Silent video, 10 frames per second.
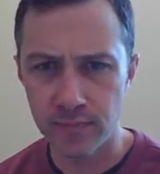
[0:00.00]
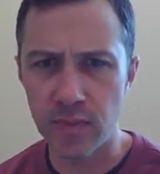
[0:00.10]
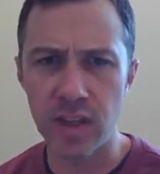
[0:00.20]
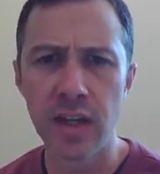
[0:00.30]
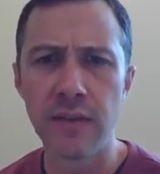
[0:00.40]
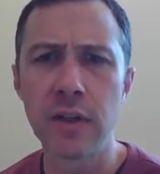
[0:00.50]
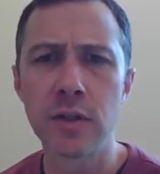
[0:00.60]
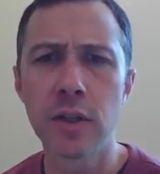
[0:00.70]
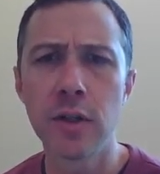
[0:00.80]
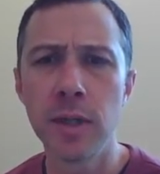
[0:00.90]
If there's a
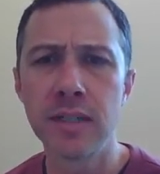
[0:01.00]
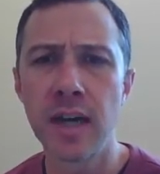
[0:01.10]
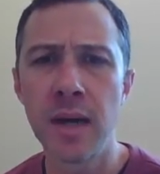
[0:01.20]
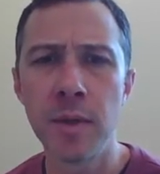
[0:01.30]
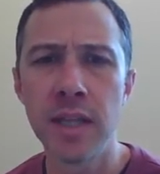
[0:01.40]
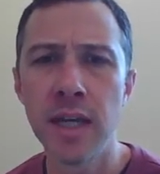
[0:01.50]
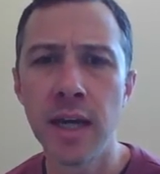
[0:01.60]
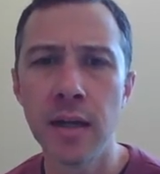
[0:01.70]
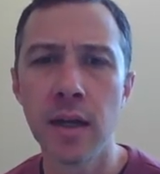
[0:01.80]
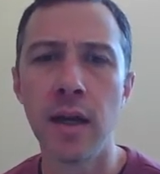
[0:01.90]
little bit of time at the
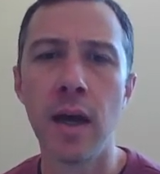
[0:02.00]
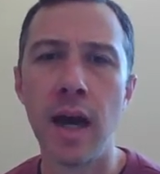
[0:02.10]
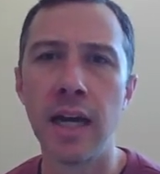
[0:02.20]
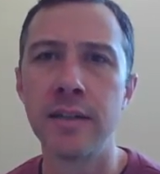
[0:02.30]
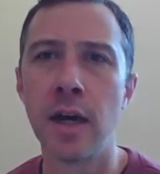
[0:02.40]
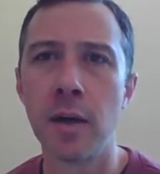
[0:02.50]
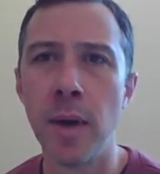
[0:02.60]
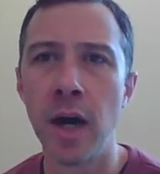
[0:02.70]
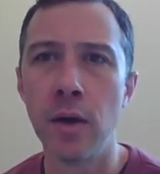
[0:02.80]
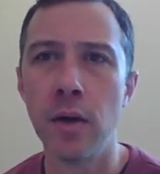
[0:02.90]
end, I talk about